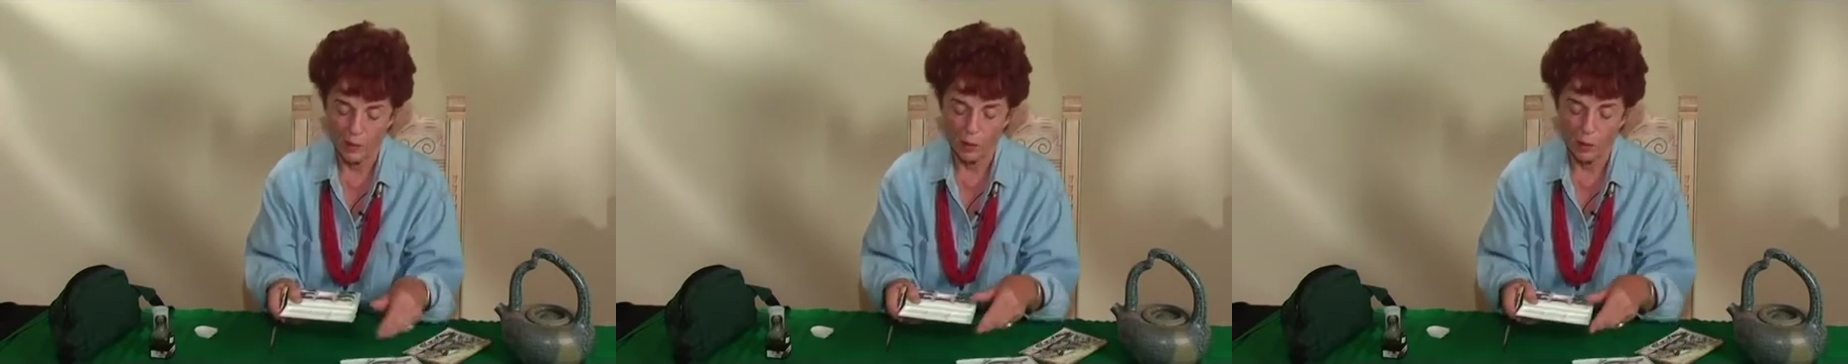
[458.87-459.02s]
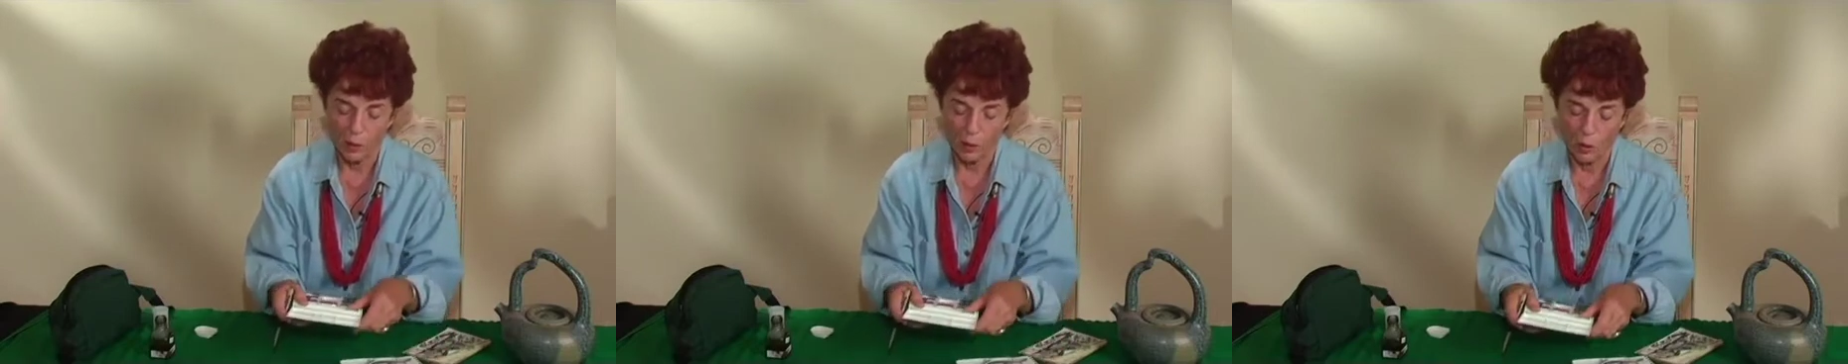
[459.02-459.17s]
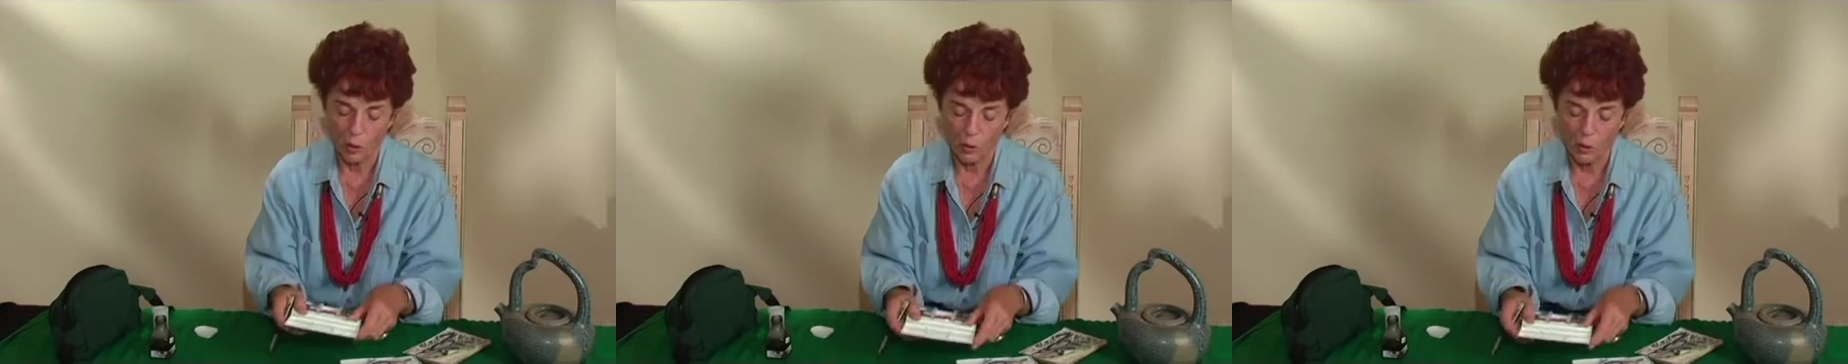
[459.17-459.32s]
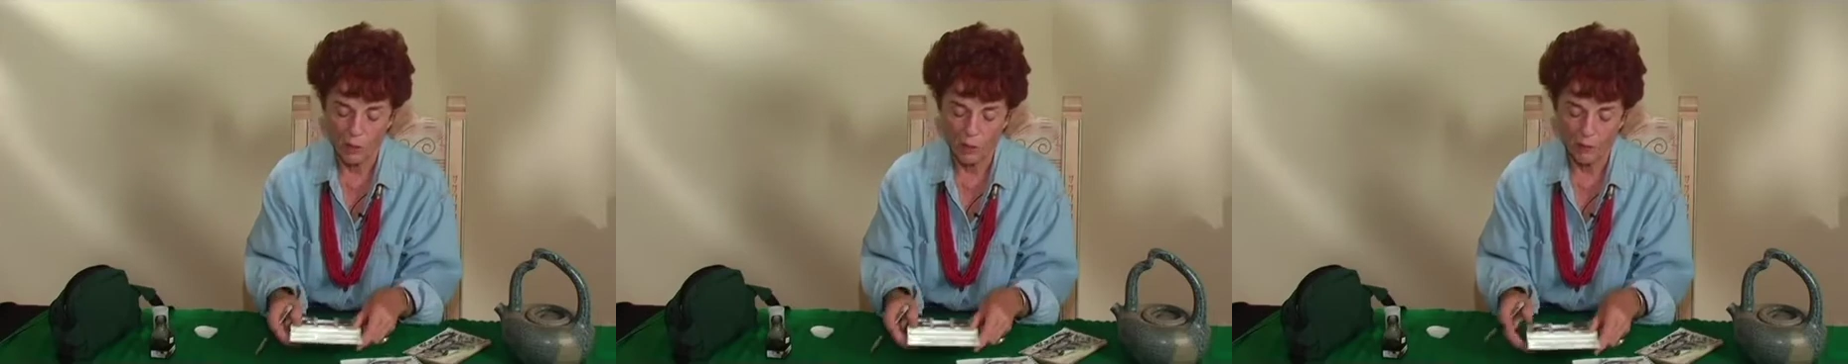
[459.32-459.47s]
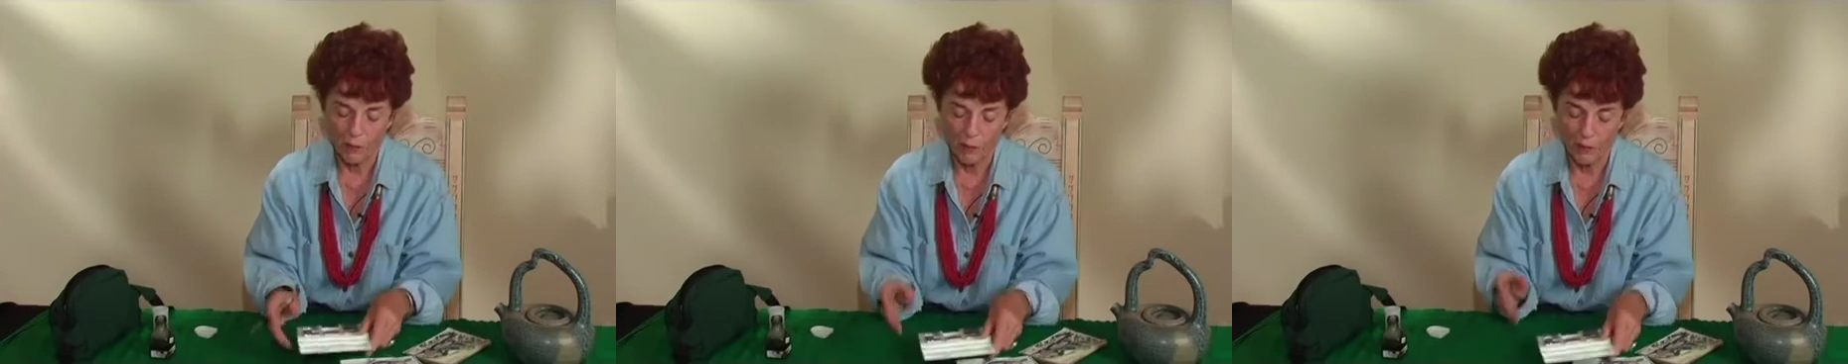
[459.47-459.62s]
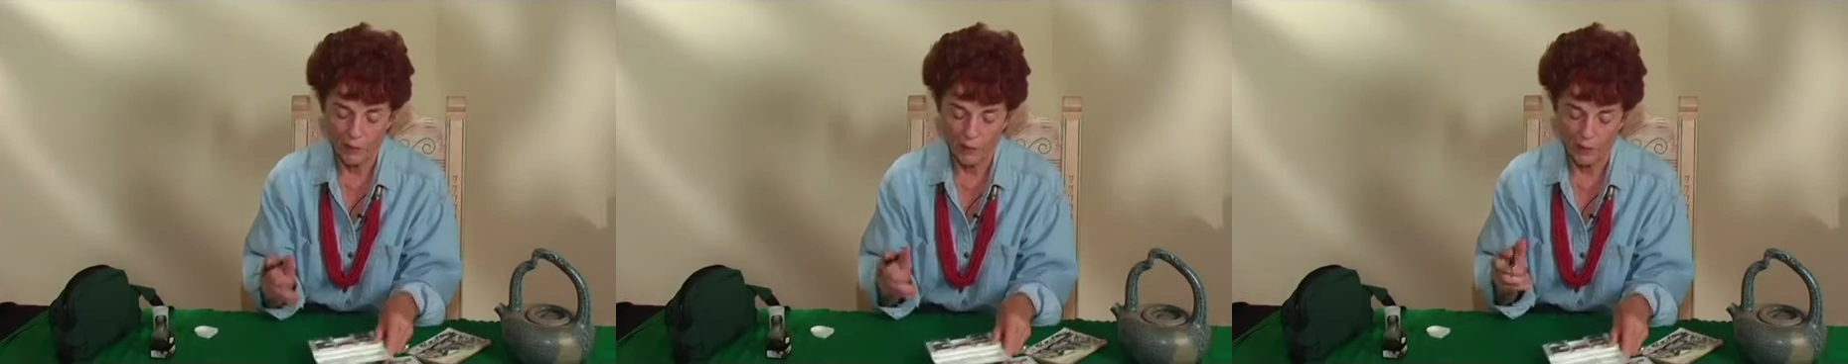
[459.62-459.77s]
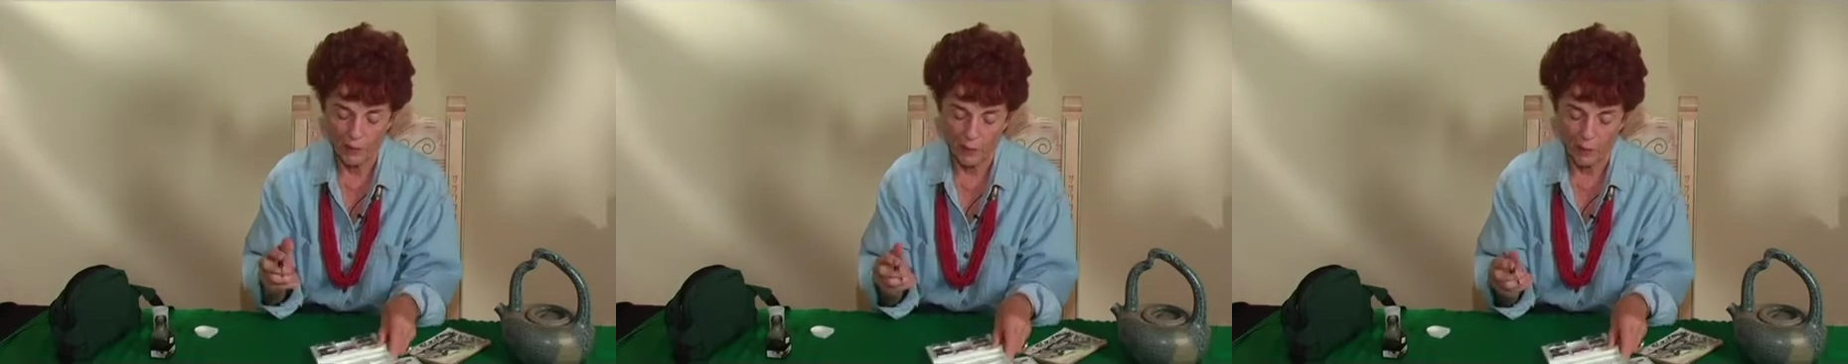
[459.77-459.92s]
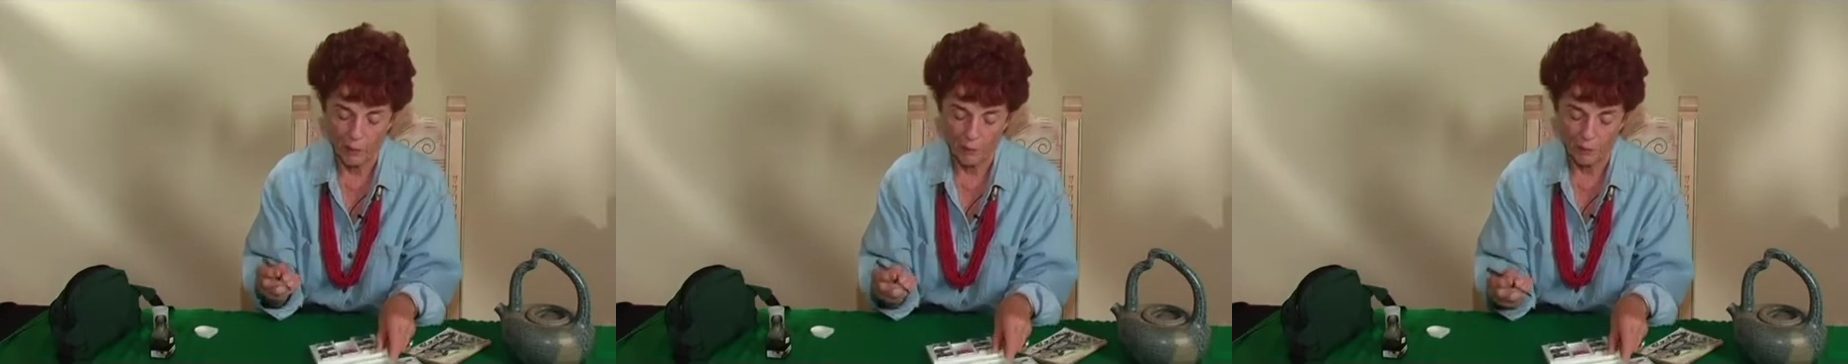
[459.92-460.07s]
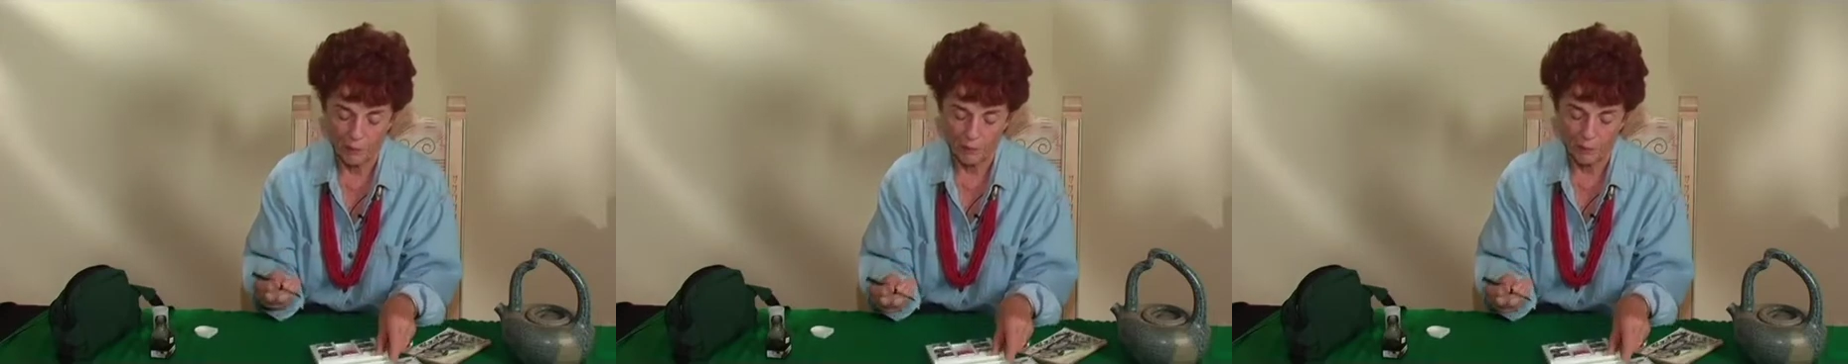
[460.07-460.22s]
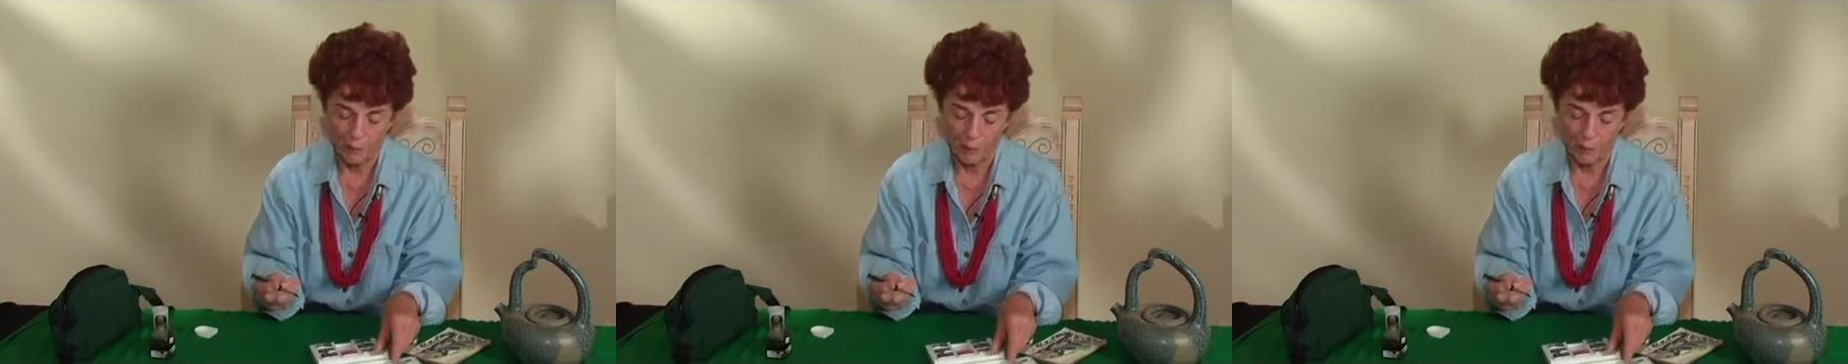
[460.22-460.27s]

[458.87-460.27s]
close everything up.